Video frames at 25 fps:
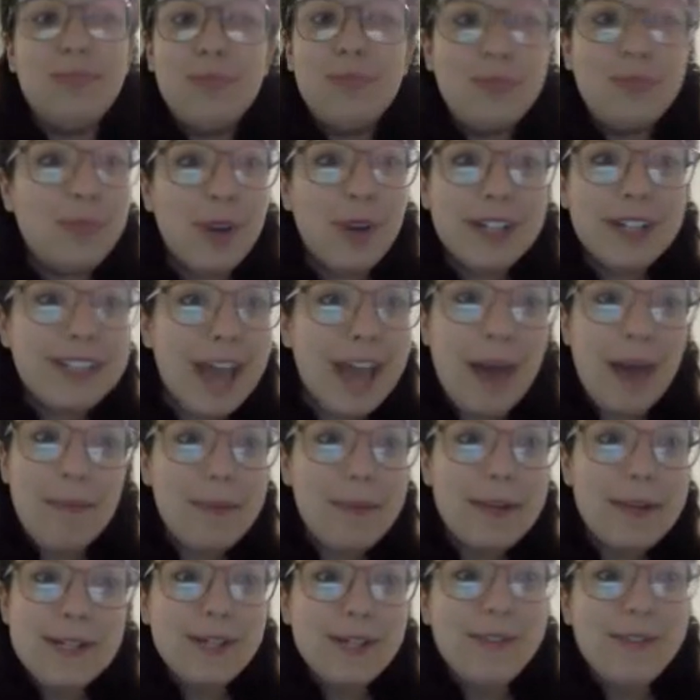what's
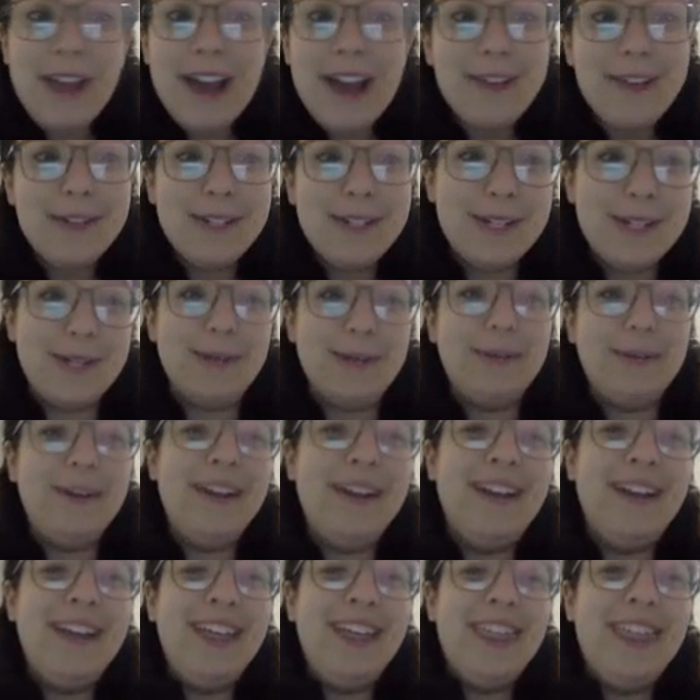happening around you.
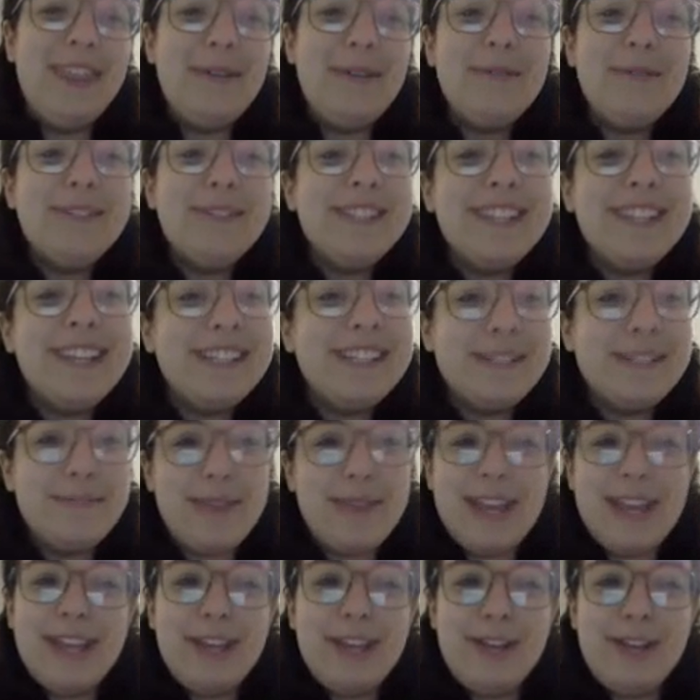Those things
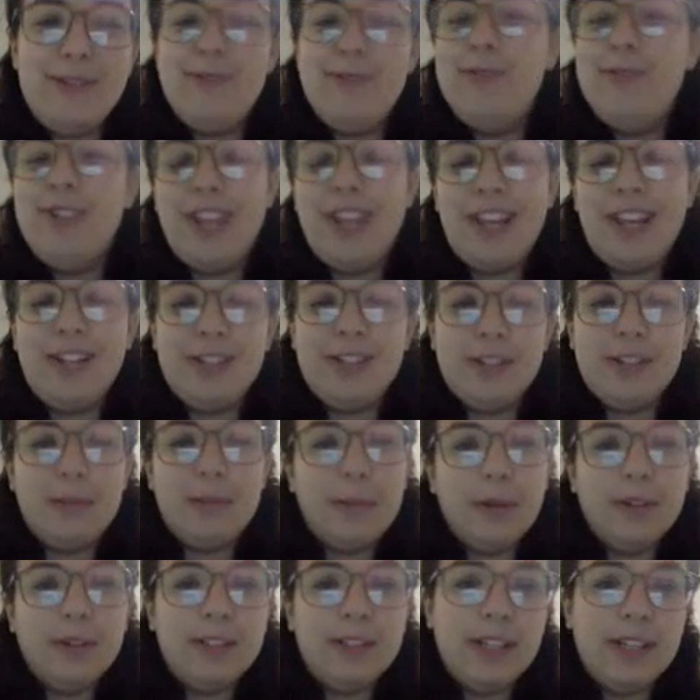make you change as a
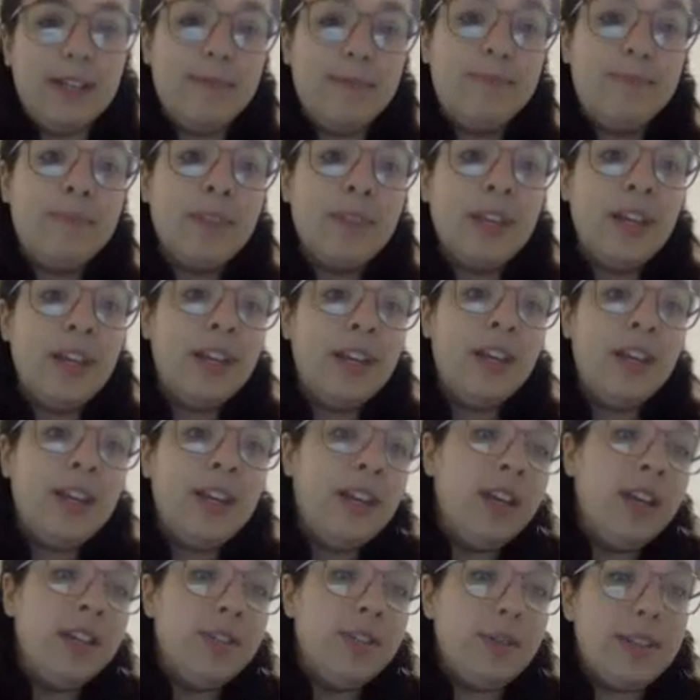person.
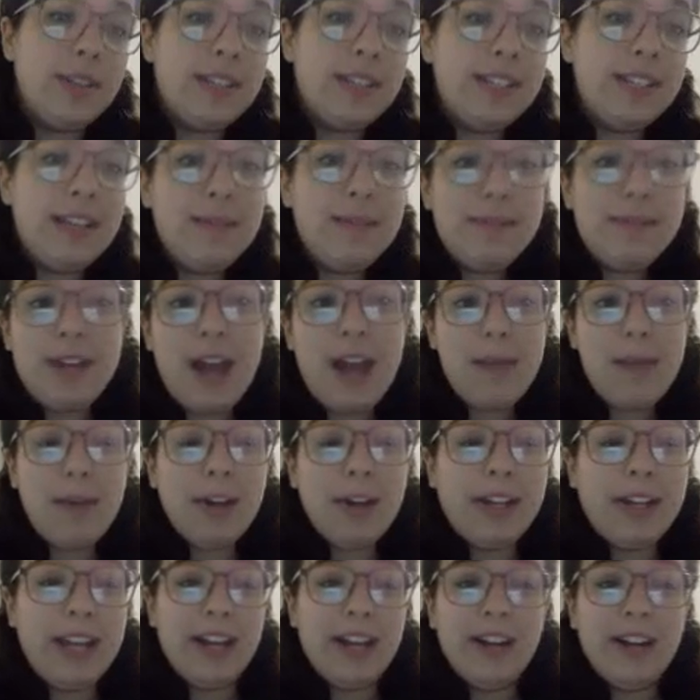So at the same time,
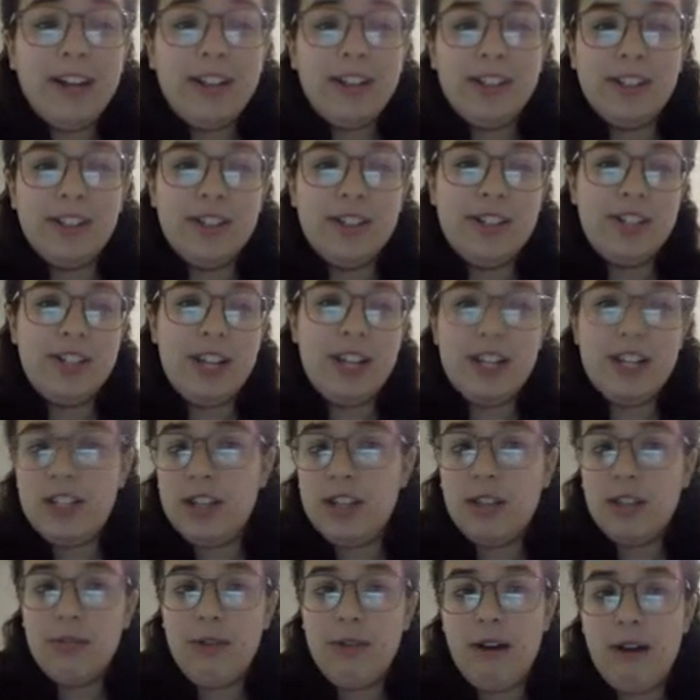our character is
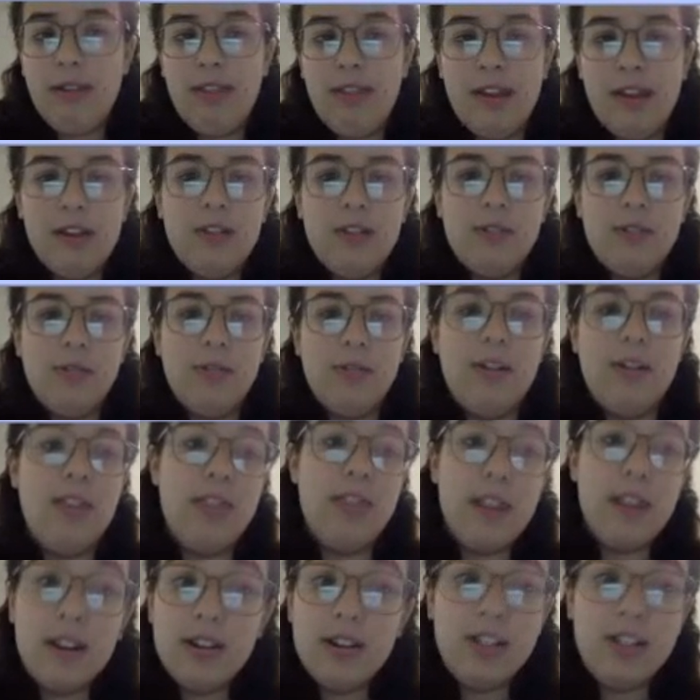changing throughout their story.
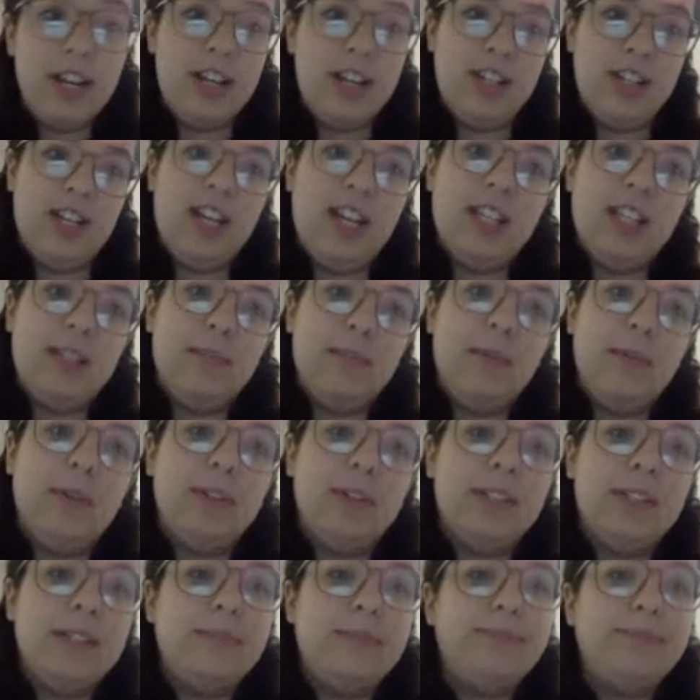They're changing as a
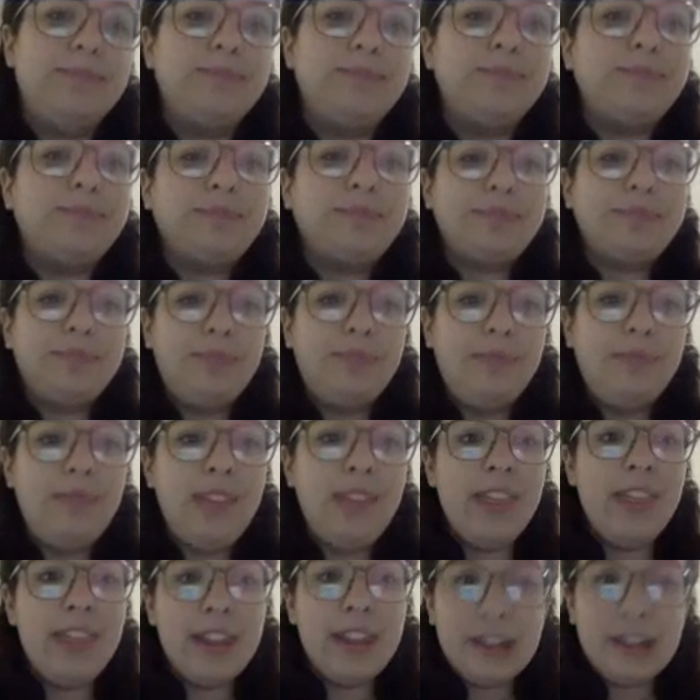person.
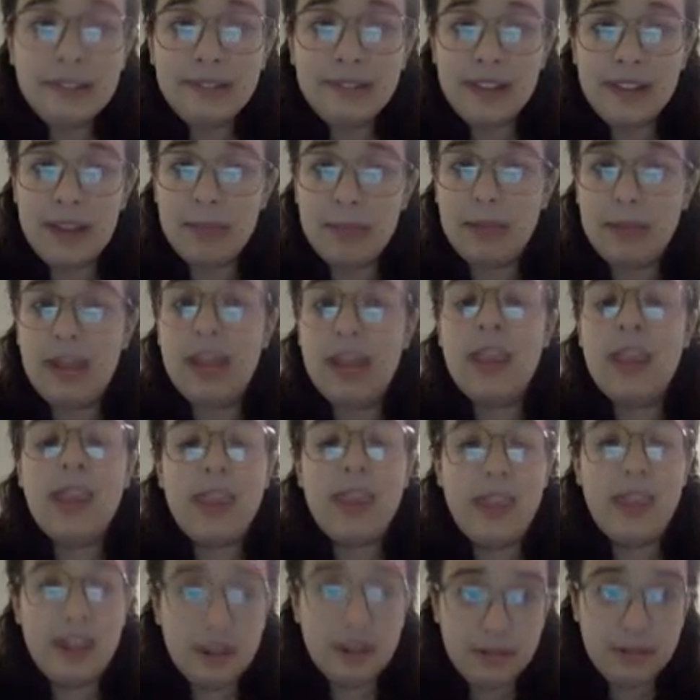Their family,
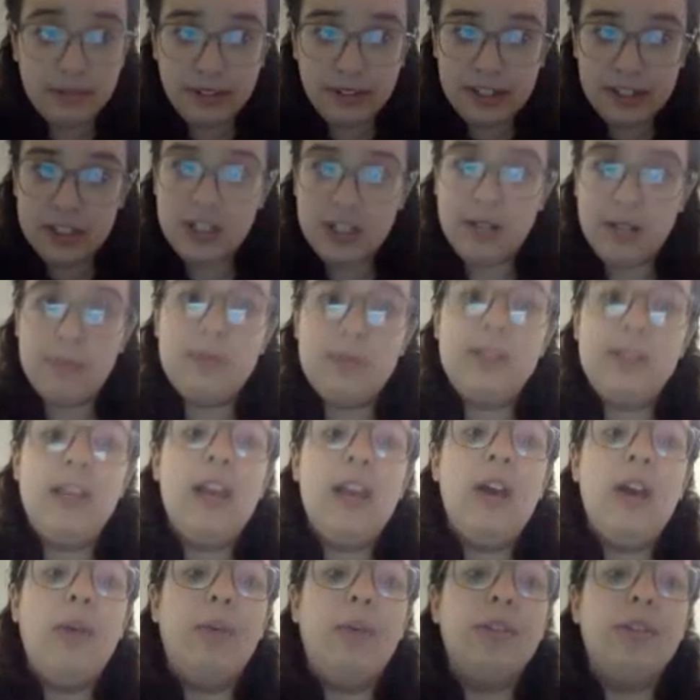their friendships,
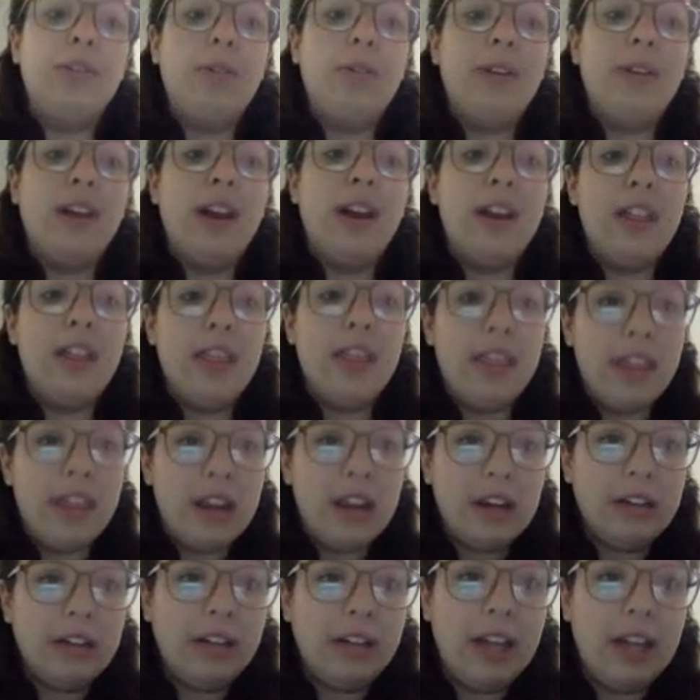what's going on in
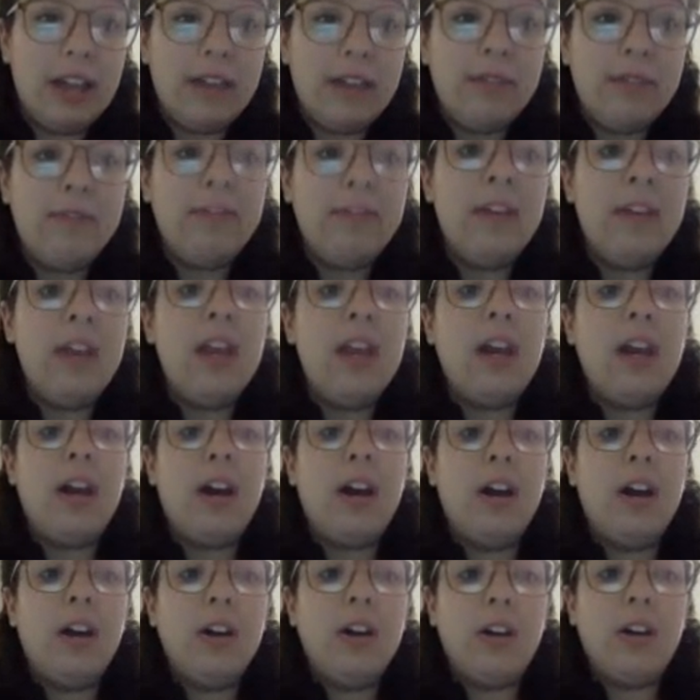their life.
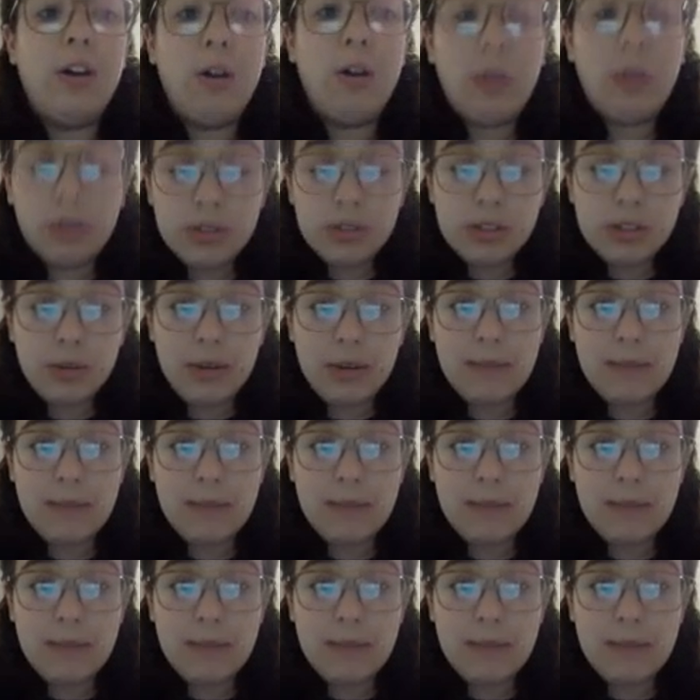are also